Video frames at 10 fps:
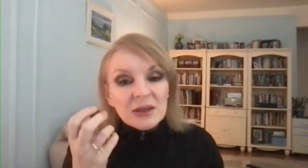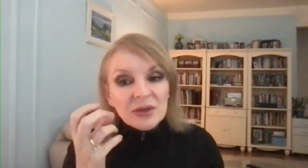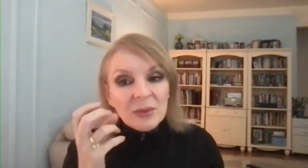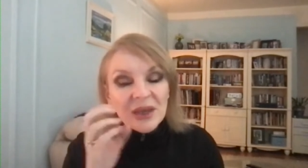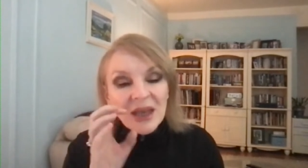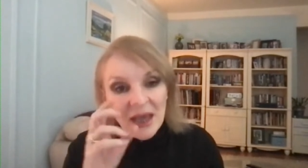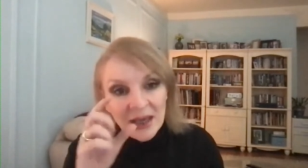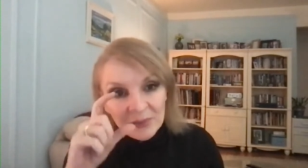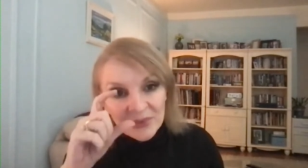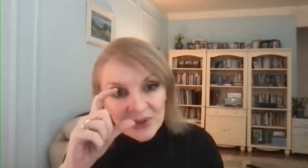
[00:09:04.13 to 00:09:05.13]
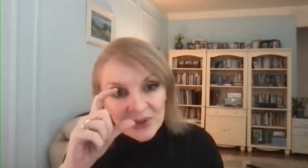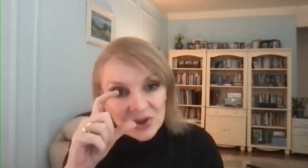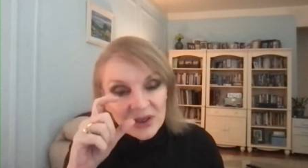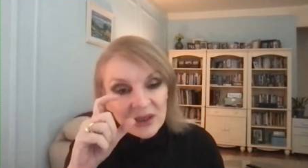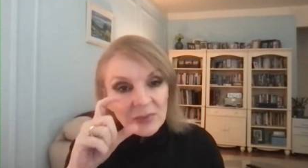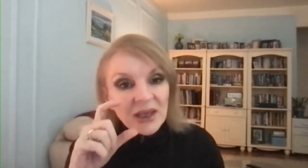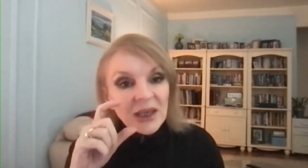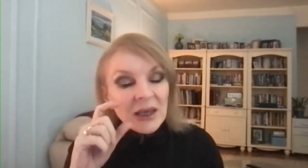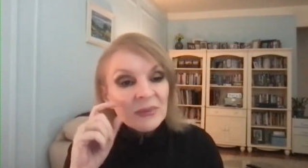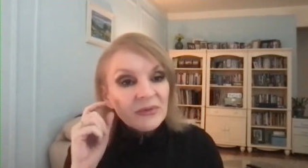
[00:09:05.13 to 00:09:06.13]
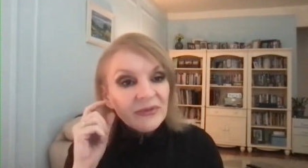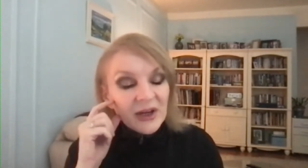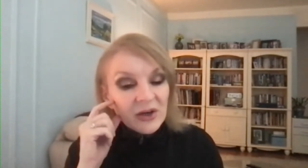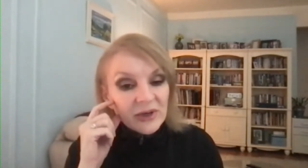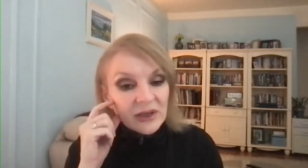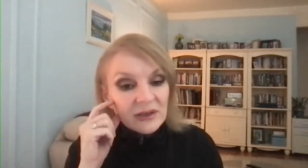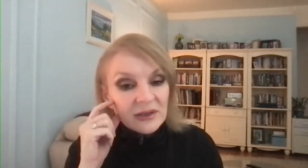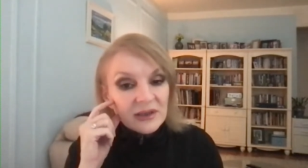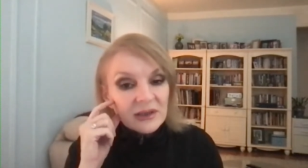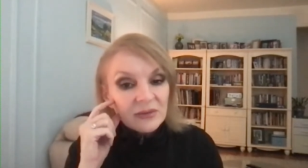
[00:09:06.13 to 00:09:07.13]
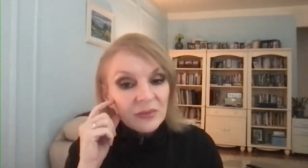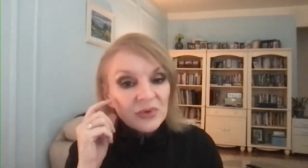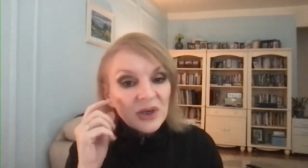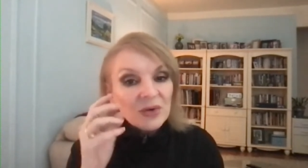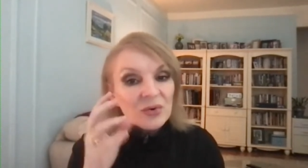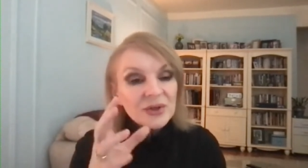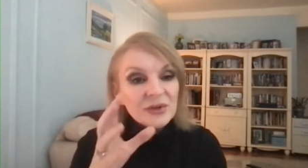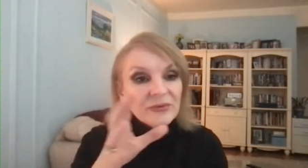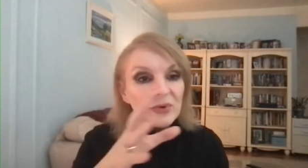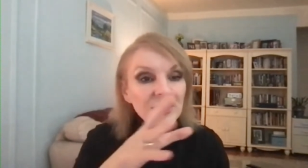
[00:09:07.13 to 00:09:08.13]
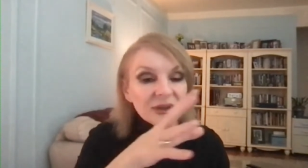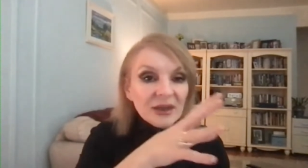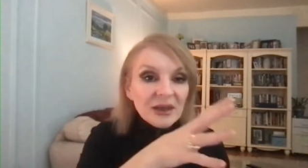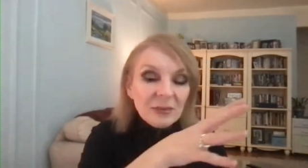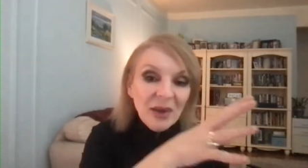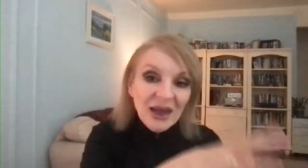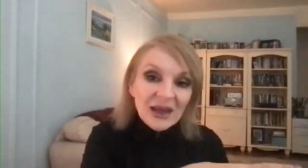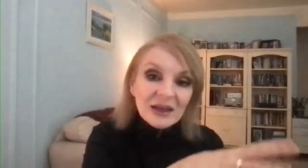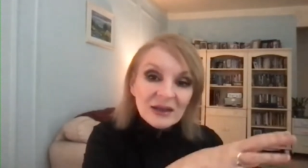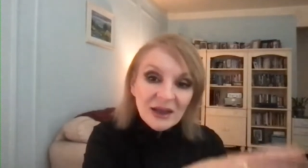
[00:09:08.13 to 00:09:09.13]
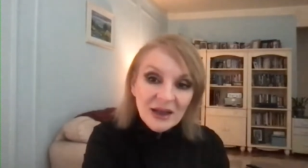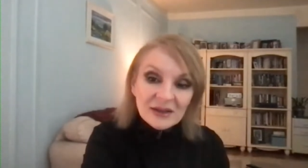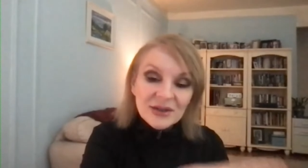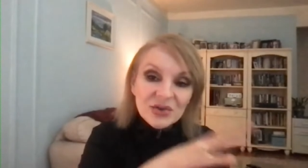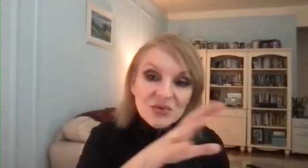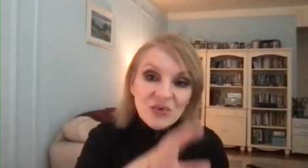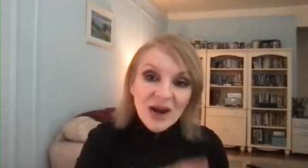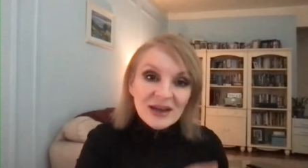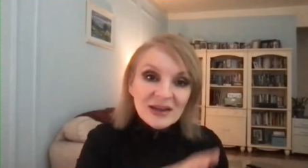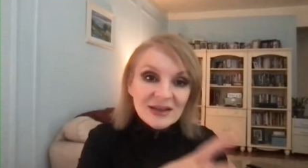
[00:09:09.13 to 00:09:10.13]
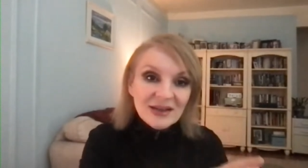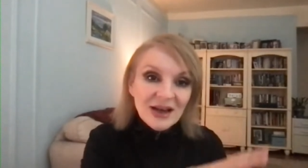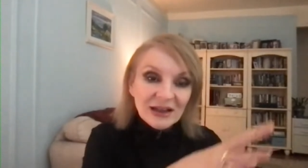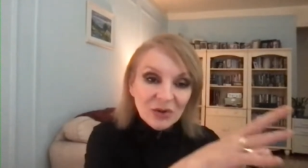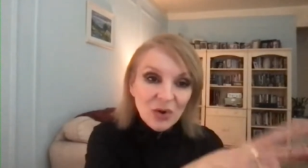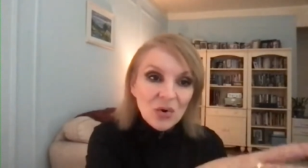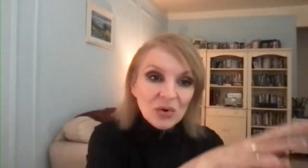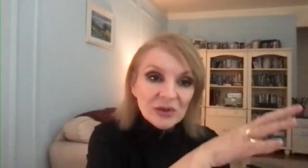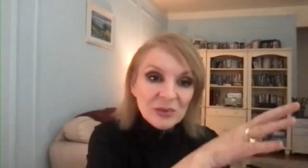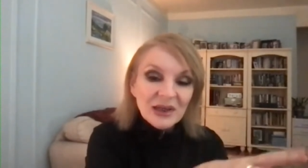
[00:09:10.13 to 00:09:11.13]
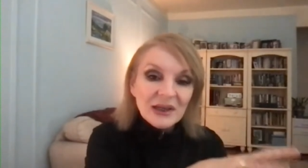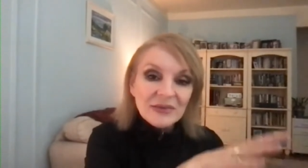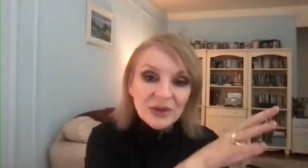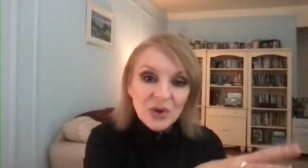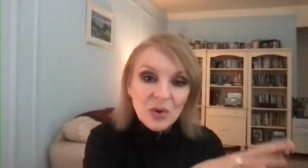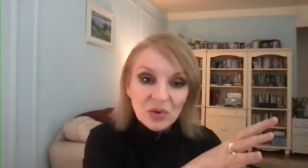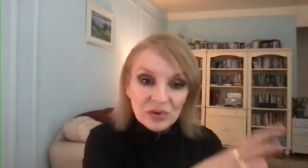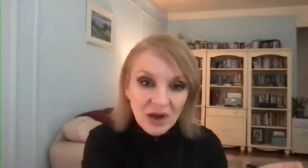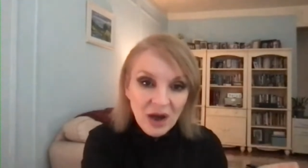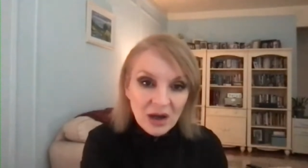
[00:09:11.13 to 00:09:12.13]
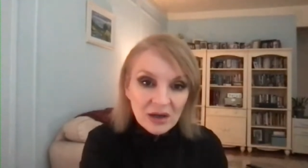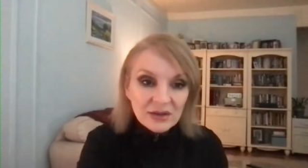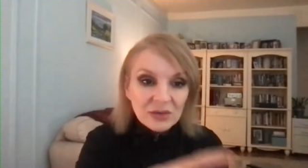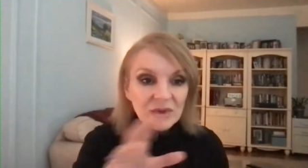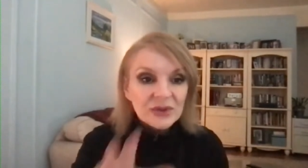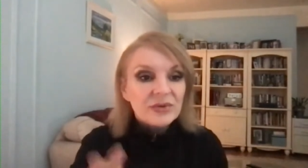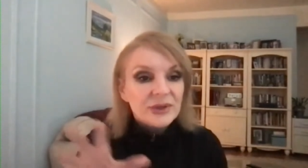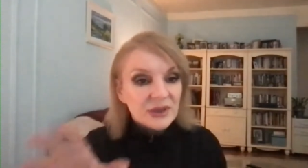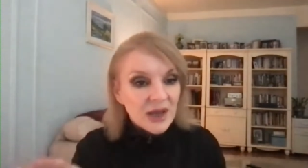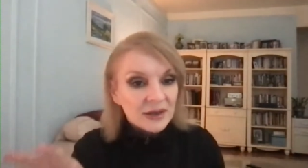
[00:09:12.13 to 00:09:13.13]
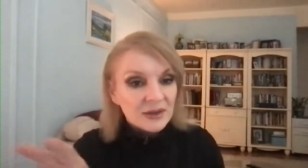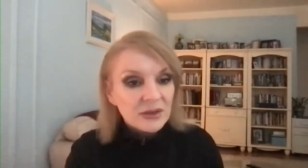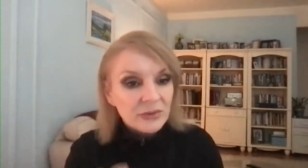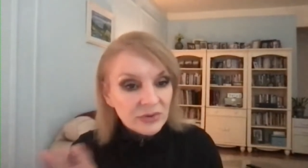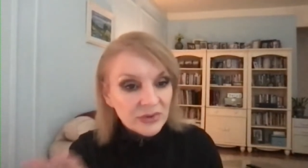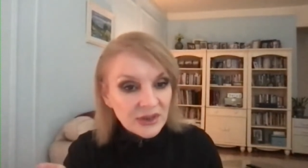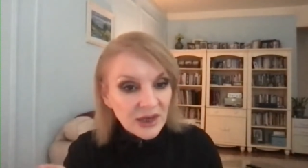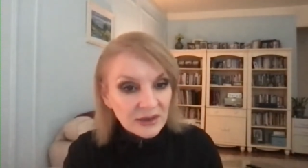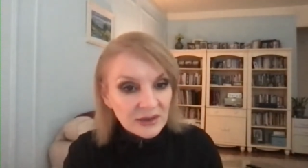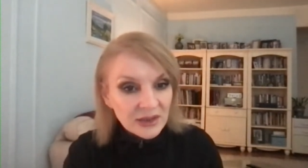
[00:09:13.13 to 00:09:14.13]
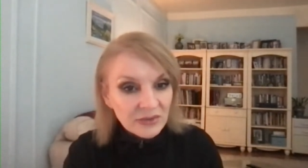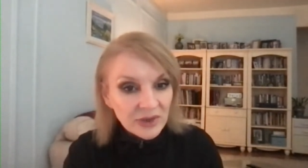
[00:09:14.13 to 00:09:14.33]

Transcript: They became the she, they became the fairies in order for the pagan Celts to reconcile their old beliefs in the old gods with Christianity when Christianity